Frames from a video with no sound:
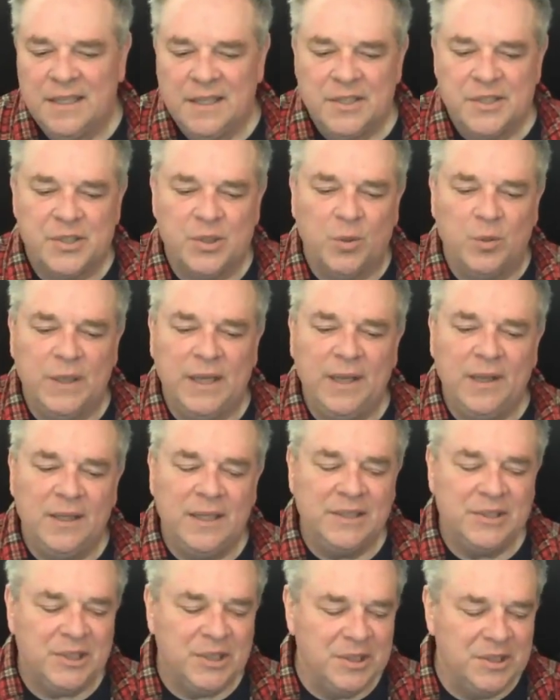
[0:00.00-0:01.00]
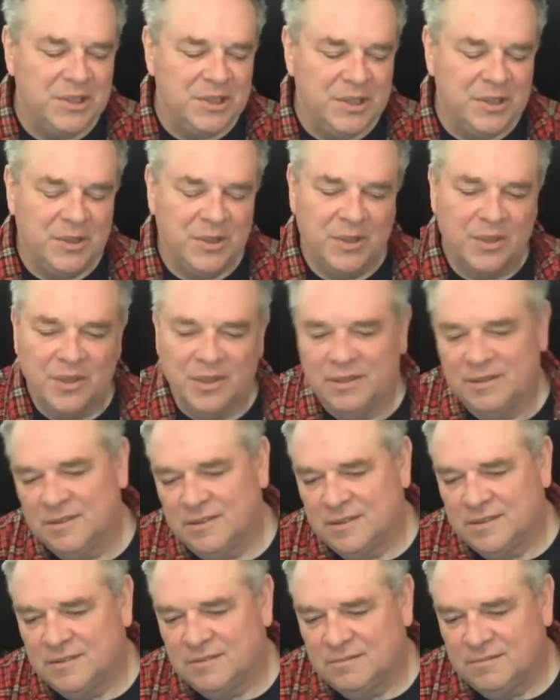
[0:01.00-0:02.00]
So now let's consider
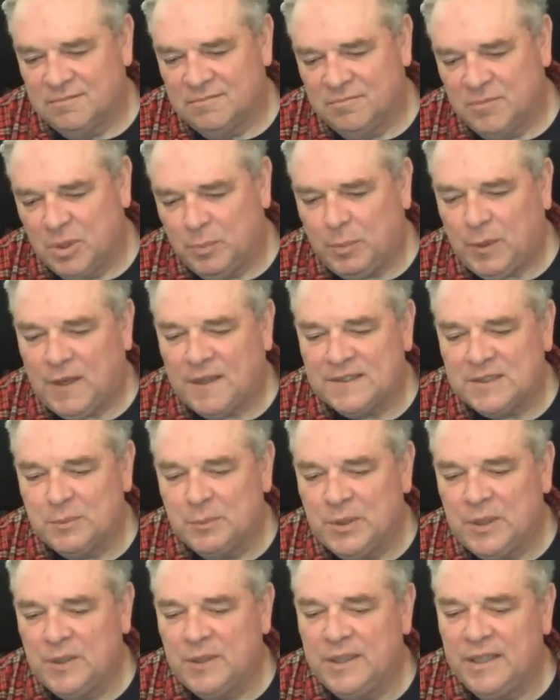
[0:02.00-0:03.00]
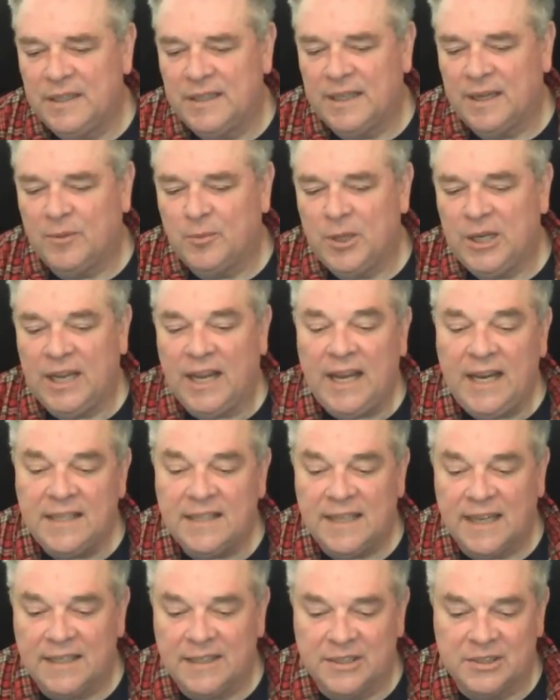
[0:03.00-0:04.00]
the possibility that we hate
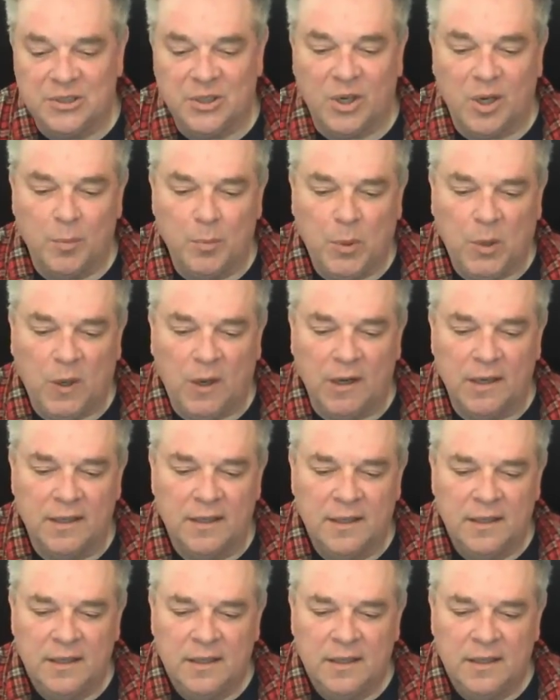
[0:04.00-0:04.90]
that guitar part.